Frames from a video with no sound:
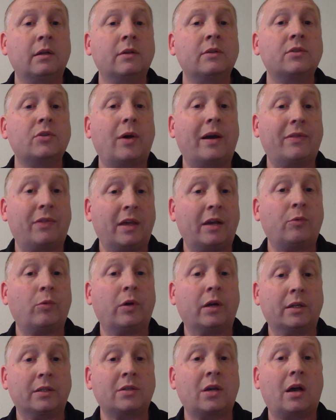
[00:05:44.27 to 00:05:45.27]
So I think we're
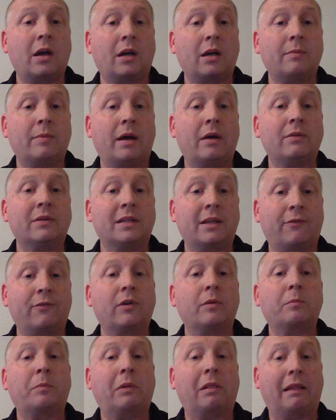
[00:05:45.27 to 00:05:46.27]
going to talk about
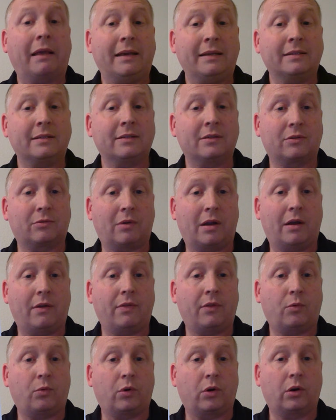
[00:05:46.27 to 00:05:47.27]
different places around
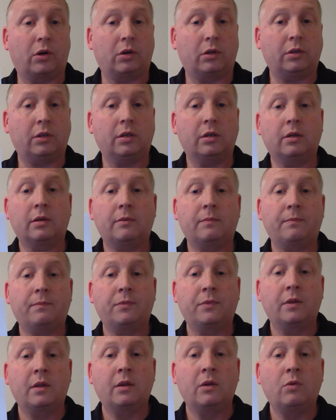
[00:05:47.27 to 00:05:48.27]
the world.
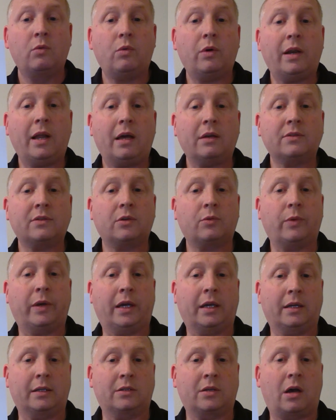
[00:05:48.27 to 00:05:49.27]
What else are we
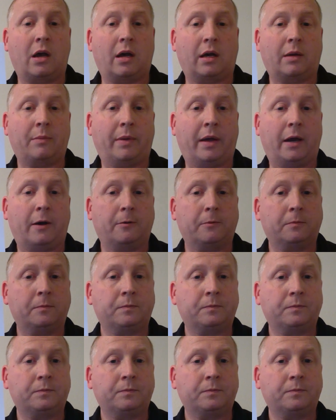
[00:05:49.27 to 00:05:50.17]
going to talk about?